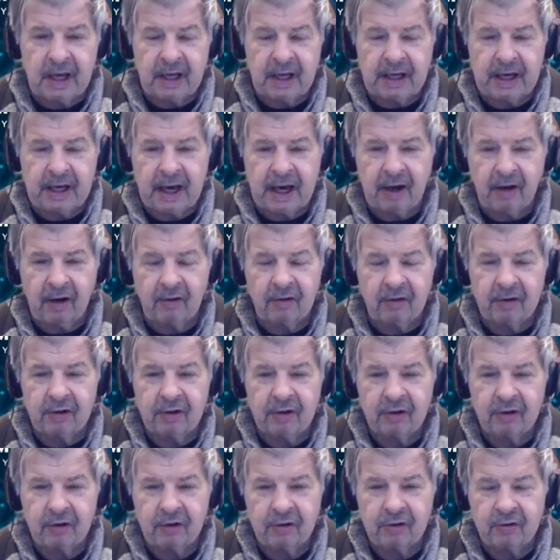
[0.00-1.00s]
Now,
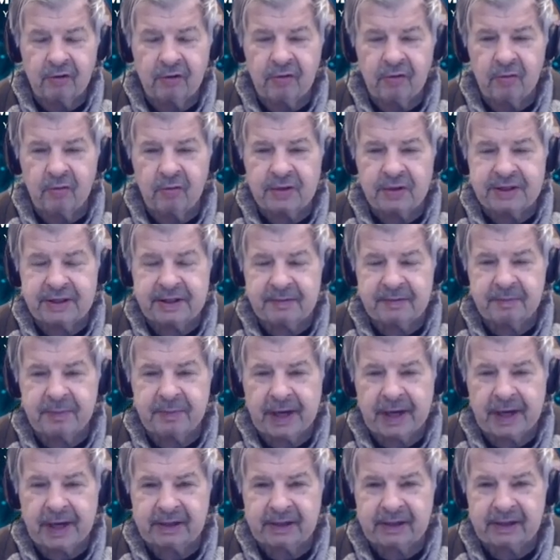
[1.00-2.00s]
who was
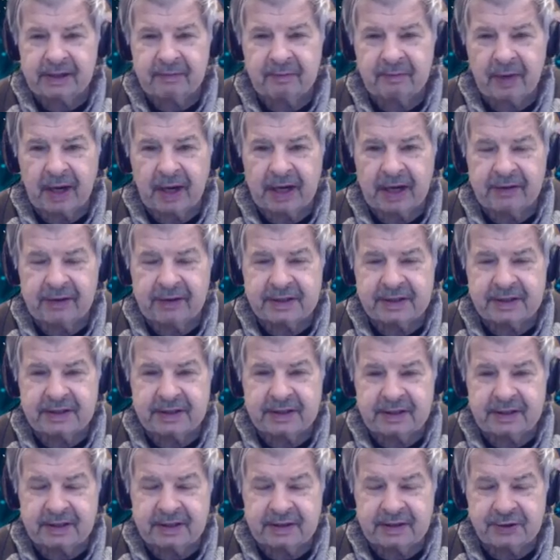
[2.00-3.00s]
impacted by this
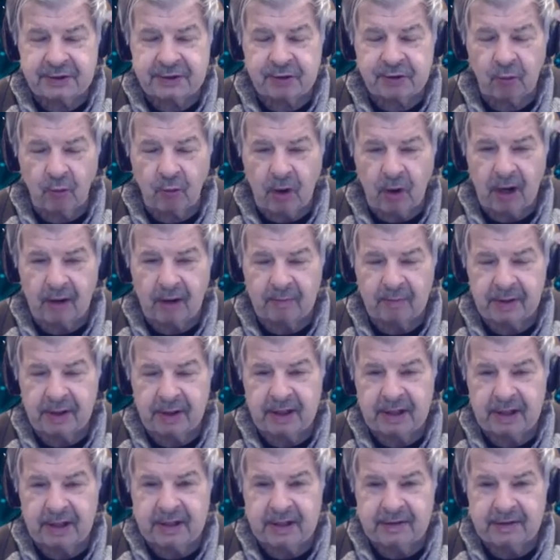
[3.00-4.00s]
swamp,
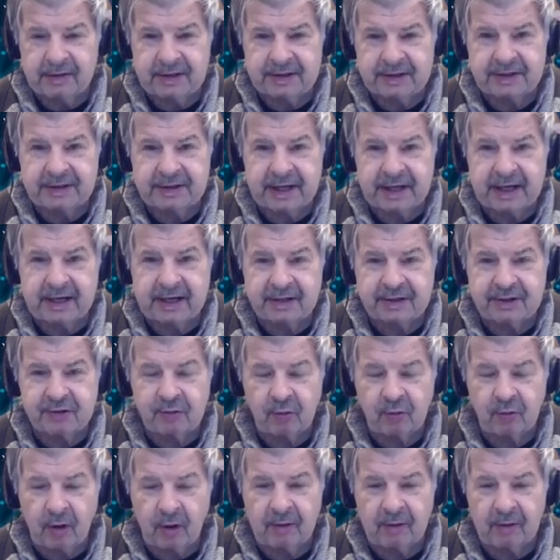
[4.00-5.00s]
this data
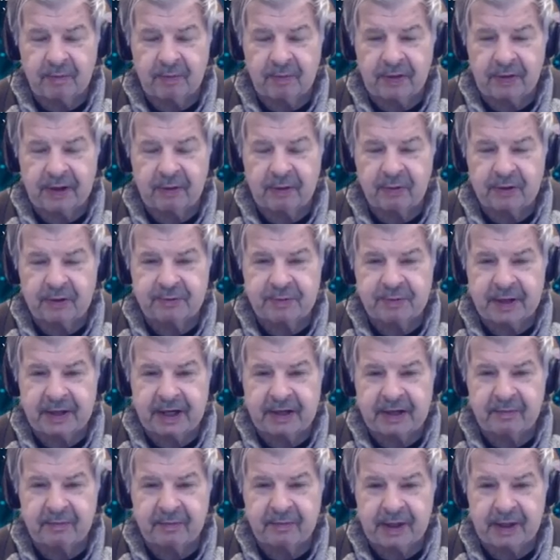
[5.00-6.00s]
swamp that was
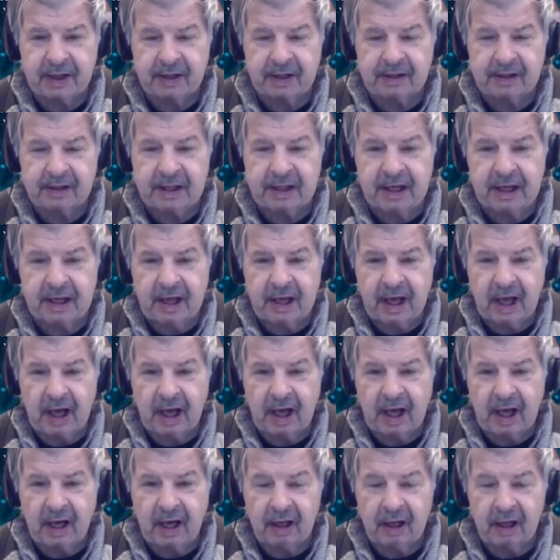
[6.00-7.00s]
being built?
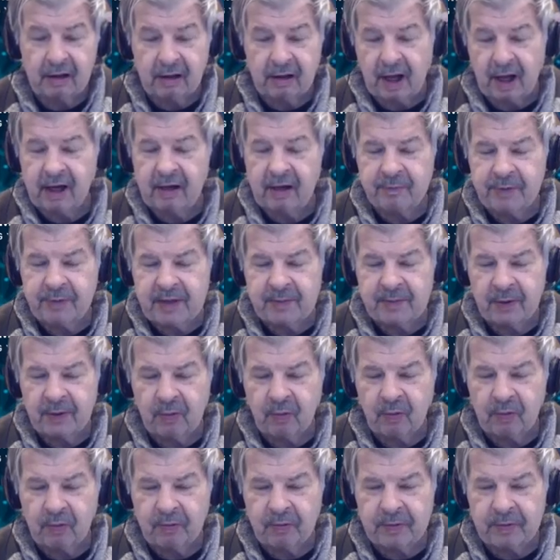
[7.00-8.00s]
A lot of
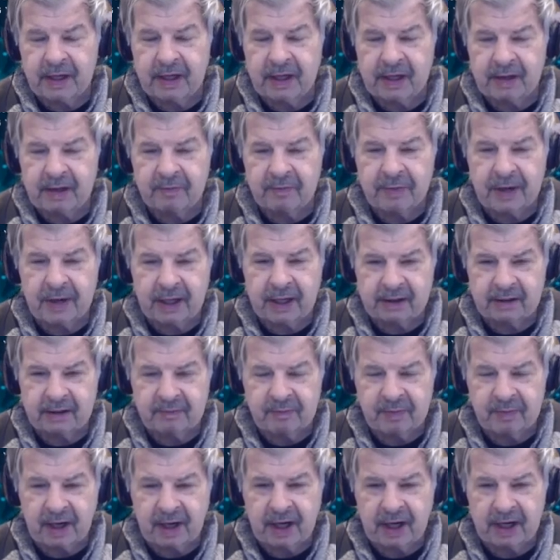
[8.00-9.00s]
people were being
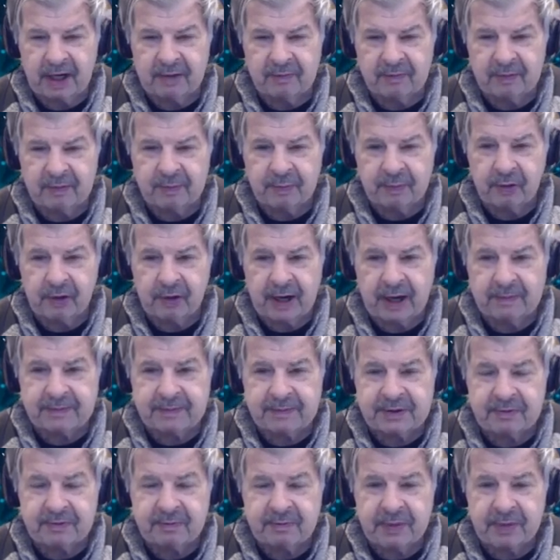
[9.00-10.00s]
impacted by it, but
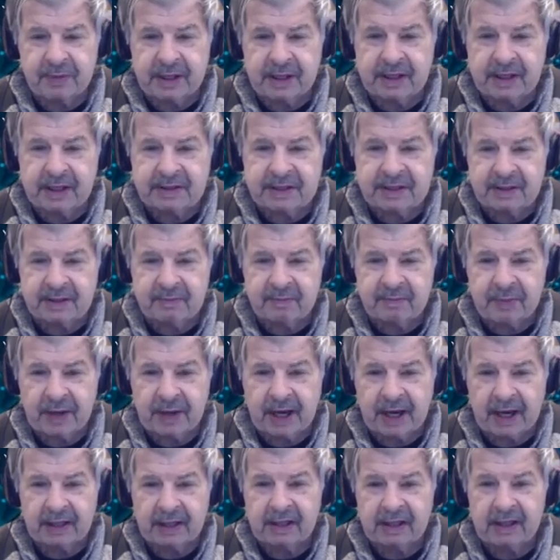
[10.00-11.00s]
perhaps the biggest
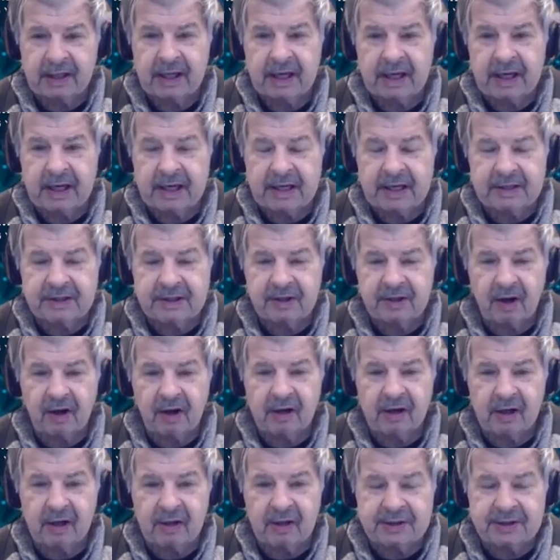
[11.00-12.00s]
impact is
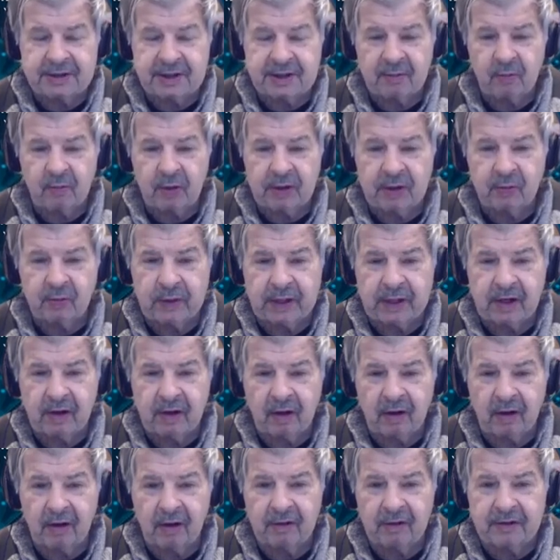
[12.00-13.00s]
on someone we
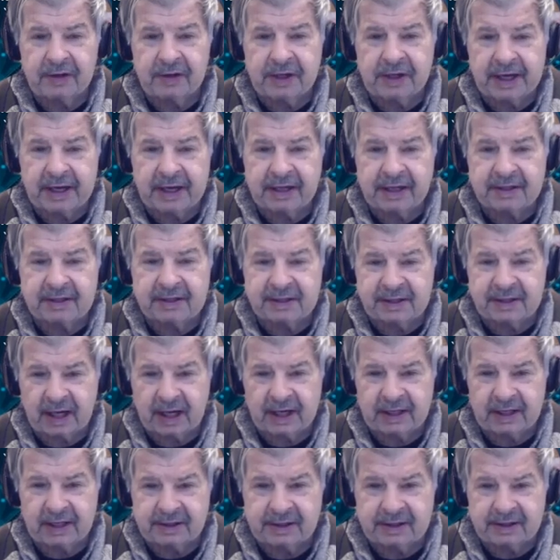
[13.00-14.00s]
call the data
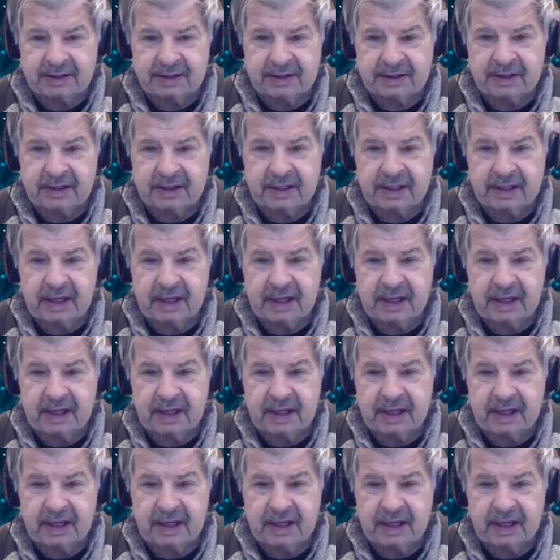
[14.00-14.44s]
scientist.